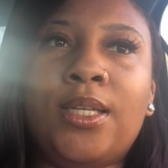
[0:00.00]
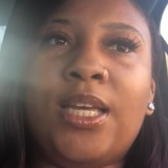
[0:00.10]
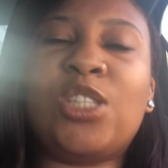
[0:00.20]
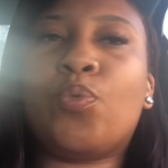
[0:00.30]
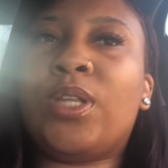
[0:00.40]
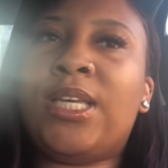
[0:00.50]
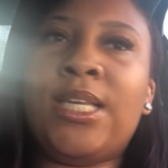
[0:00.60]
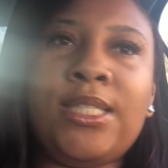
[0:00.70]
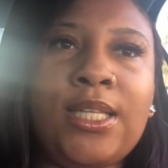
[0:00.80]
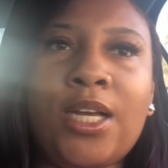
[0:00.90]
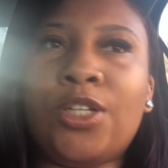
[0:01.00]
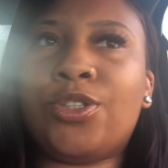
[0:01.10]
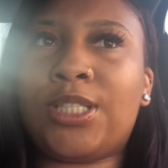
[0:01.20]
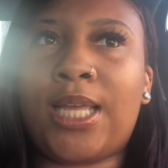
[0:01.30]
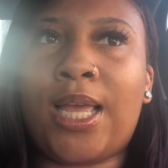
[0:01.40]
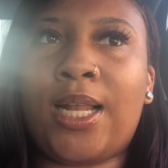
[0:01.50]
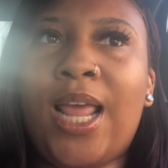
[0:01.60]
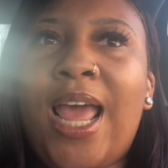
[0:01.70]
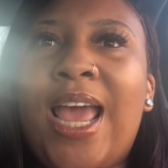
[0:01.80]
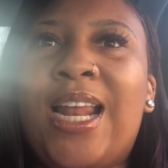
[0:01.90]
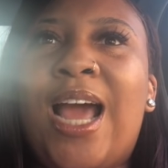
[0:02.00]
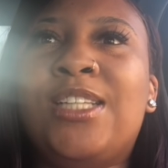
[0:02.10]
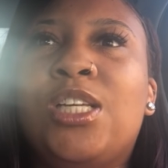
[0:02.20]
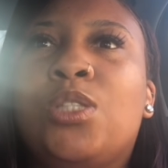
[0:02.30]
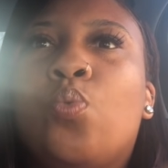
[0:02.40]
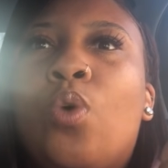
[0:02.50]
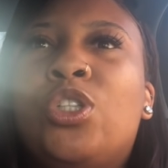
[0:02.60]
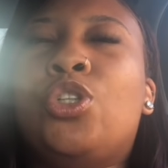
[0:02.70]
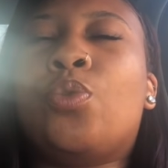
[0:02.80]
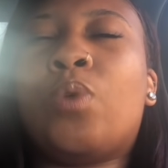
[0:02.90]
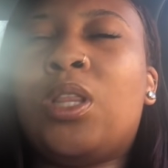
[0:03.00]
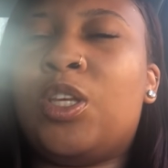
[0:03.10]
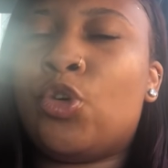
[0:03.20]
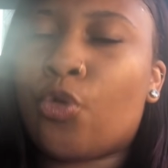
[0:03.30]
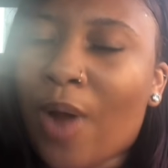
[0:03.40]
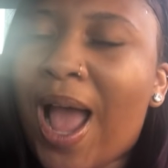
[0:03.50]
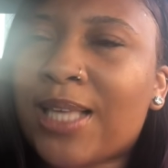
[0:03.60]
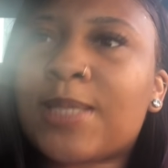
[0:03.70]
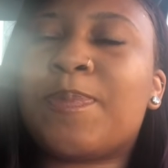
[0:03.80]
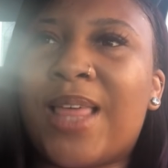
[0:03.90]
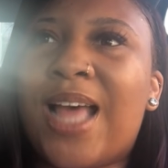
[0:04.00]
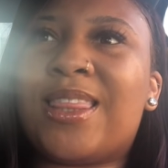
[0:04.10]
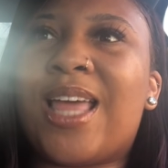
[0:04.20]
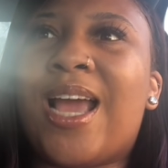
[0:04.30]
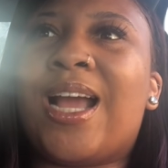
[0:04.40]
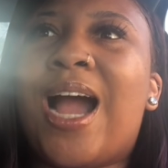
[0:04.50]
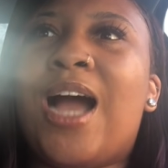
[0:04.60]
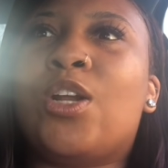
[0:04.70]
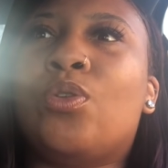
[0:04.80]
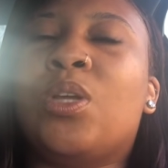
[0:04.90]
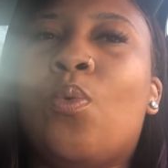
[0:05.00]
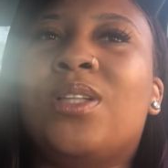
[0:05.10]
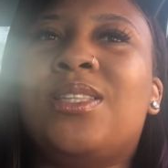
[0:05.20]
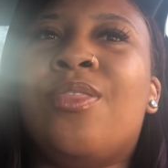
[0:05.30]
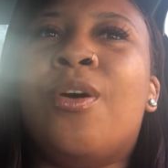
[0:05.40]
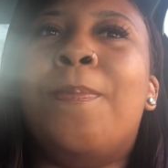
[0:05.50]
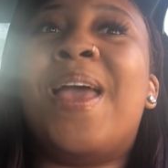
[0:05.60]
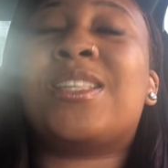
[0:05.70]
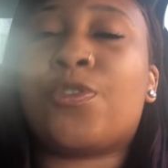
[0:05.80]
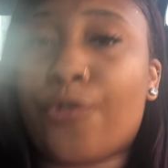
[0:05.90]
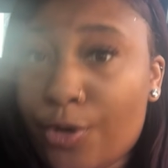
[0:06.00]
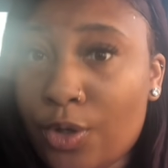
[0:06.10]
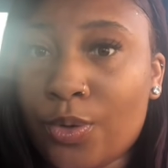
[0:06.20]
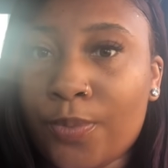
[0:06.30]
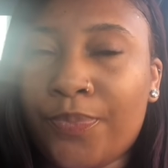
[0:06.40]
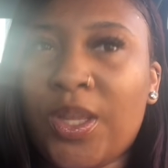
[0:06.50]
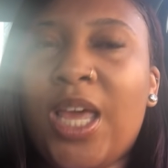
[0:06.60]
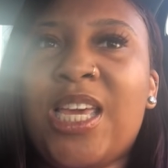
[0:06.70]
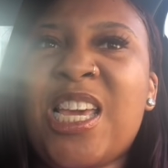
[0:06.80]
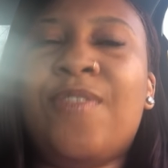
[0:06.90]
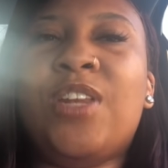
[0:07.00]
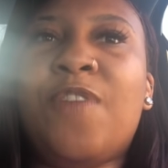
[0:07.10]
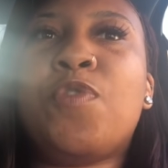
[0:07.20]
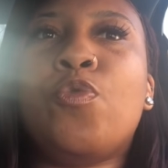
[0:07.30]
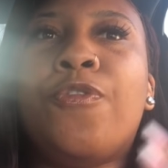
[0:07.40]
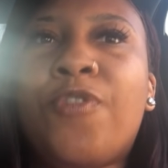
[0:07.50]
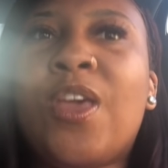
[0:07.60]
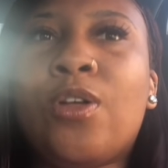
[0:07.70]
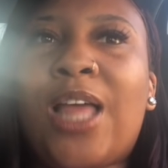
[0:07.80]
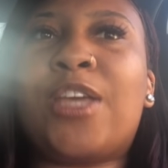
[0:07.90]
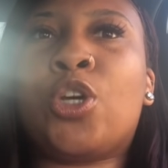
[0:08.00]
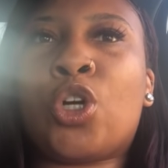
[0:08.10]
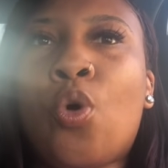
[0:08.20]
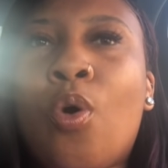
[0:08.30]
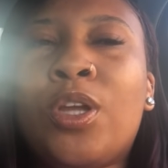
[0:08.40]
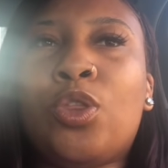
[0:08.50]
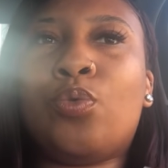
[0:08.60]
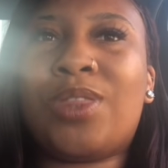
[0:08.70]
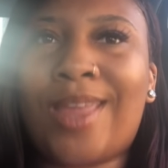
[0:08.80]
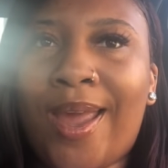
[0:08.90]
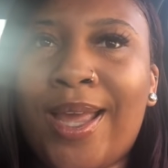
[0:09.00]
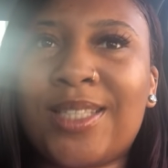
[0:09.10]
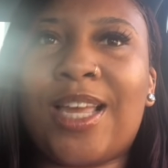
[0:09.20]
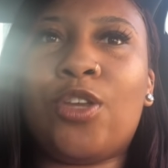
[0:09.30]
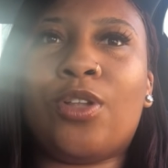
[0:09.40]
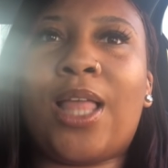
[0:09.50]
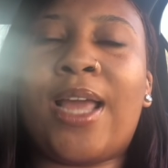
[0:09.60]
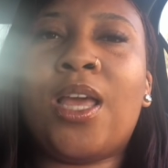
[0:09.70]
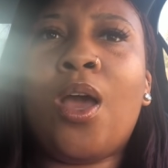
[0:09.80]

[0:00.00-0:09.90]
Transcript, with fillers: It's really easy to understand. And I just want you to really grasp that, that God only wanted the best for you. Even if you feel like you're going through things and you're like,